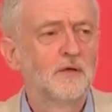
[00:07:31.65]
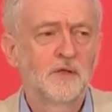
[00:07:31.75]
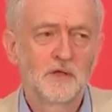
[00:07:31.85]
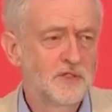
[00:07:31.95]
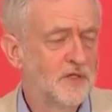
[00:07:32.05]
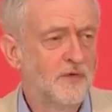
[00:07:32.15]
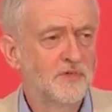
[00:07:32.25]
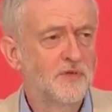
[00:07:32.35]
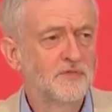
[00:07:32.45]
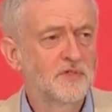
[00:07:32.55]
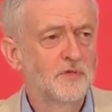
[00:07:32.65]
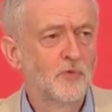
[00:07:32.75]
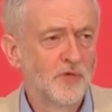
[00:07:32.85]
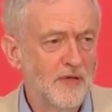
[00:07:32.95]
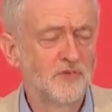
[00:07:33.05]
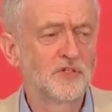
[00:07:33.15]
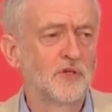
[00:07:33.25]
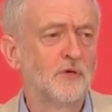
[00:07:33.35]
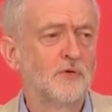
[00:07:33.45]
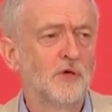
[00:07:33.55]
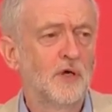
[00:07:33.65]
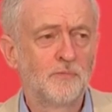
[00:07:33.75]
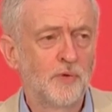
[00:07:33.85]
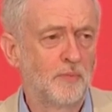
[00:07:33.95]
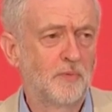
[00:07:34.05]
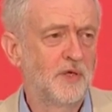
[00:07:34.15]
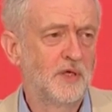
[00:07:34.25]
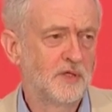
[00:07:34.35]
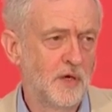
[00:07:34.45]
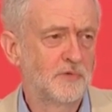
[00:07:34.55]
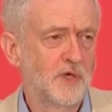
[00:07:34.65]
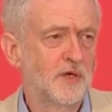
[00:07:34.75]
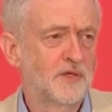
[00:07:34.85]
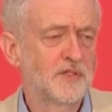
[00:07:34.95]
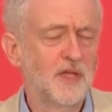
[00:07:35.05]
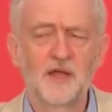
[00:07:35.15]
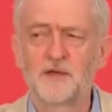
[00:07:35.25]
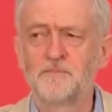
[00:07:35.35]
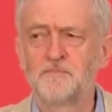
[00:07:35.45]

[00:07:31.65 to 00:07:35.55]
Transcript: the Conservatives will never do and probably don't understand.